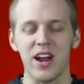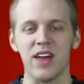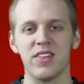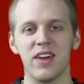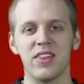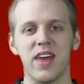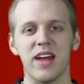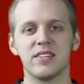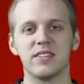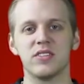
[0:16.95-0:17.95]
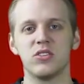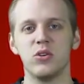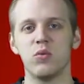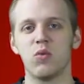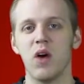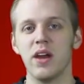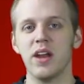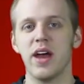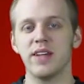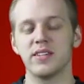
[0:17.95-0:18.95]
And I think that to
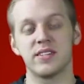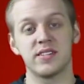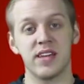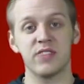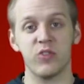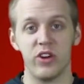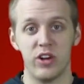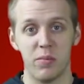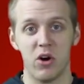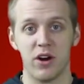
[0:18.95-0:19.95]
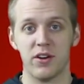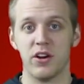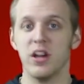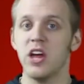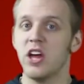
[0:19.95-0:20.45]
run as a successful internet marketer,